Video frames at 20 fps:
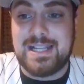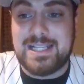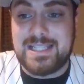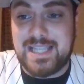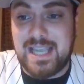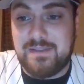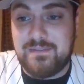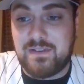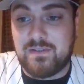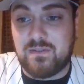
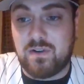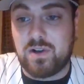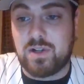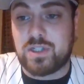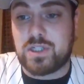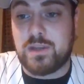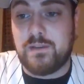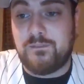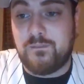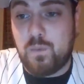7
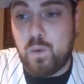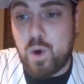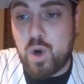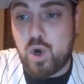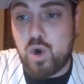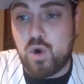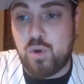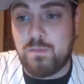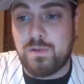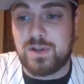runs, 4
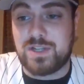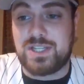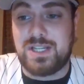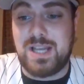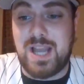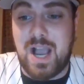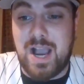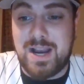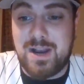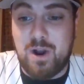homers,
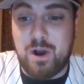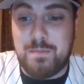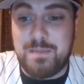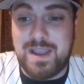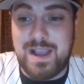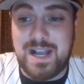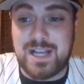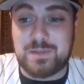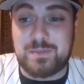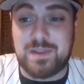9
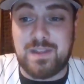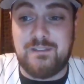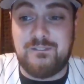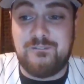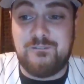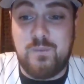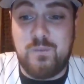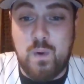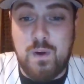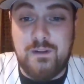RBIs with a
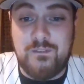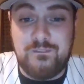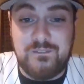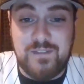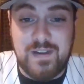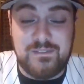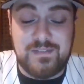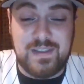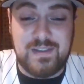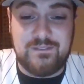
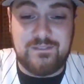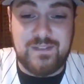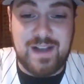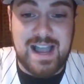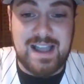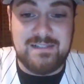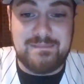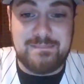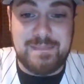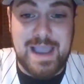
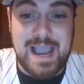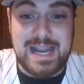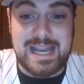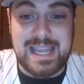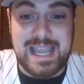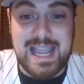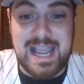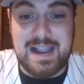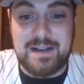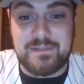455
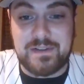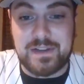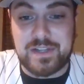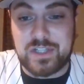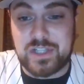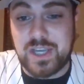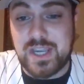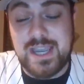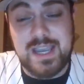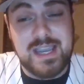batting
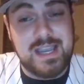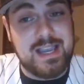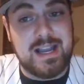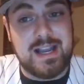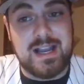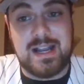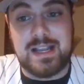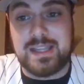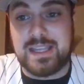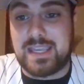average.
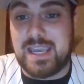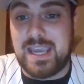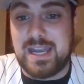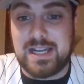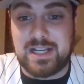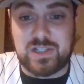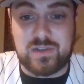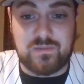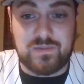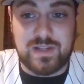The kid
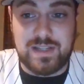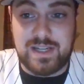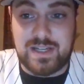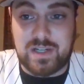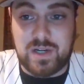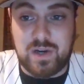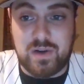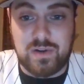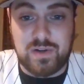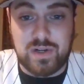has really
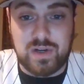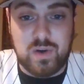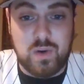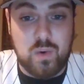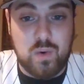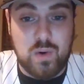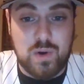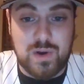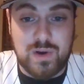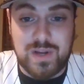turned a
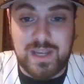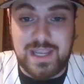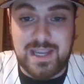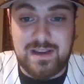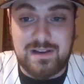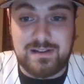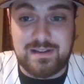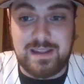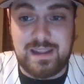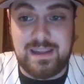corner
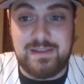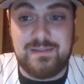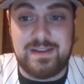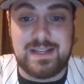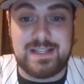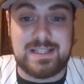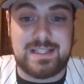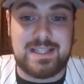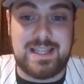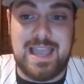here. Even
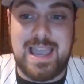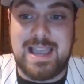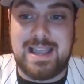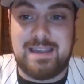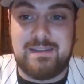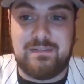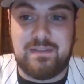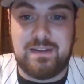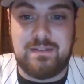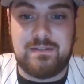if
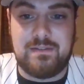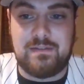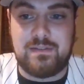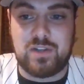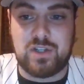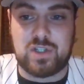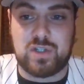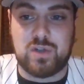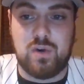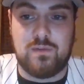you
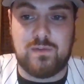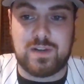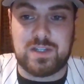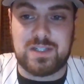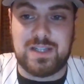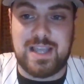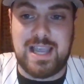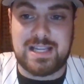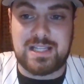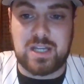just go over
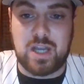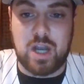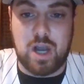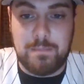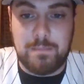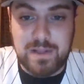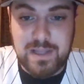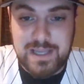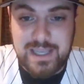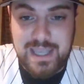his last
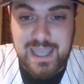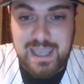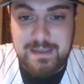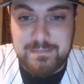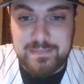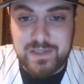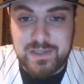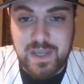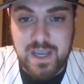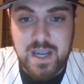couple of
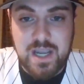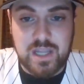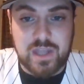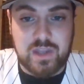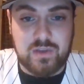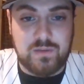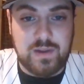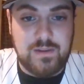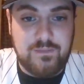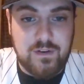games,
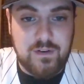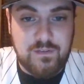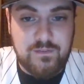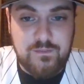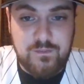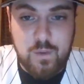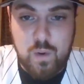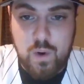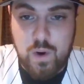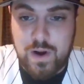3 for
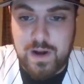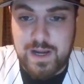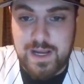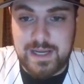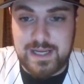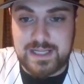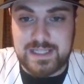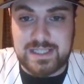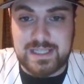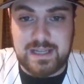4
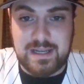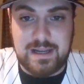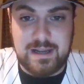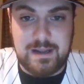in his